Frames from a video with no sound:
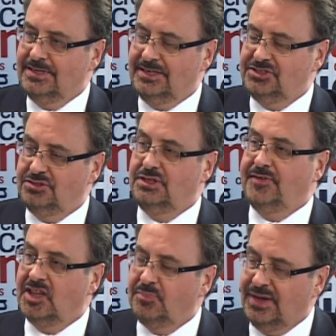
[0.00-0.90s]
As you
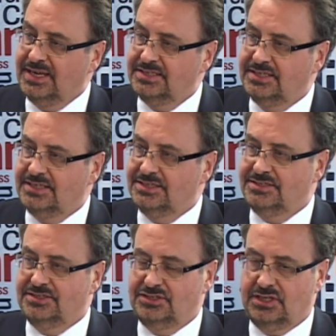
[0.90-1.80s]
develop
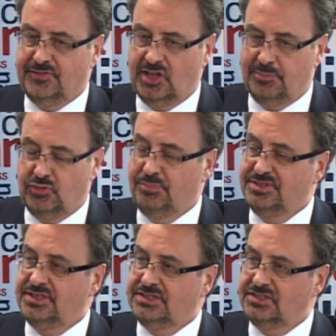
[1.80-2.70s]
ideas, as you develop
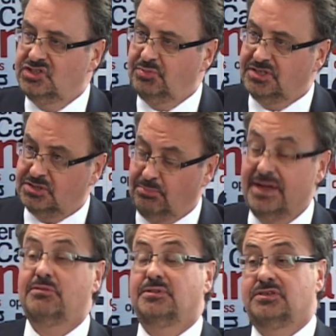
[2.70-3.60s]
propositions which
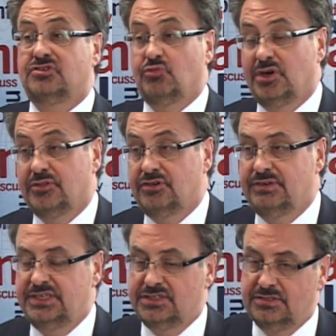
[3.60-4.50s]
might lead to wealth
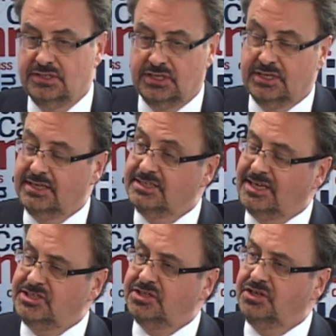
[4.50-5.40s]
creation,
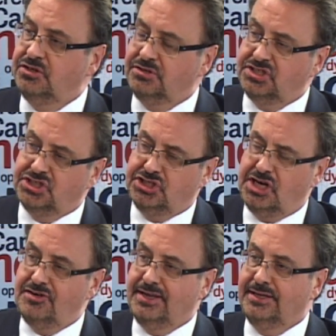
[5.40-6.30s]
essentially you're
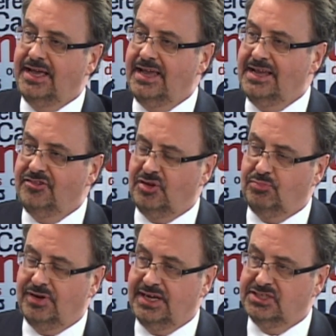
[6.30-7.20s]
sharing in that
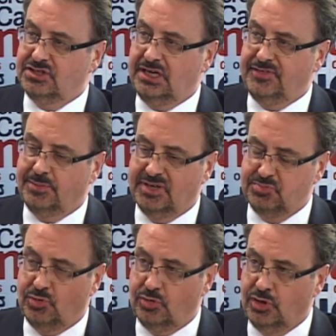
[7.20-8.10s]
enterprise. You're having a much
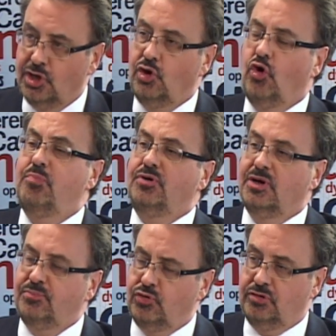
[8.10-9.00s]
more open
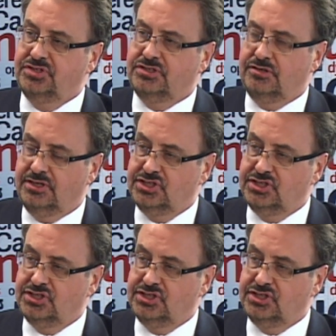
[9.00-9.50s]
approach to the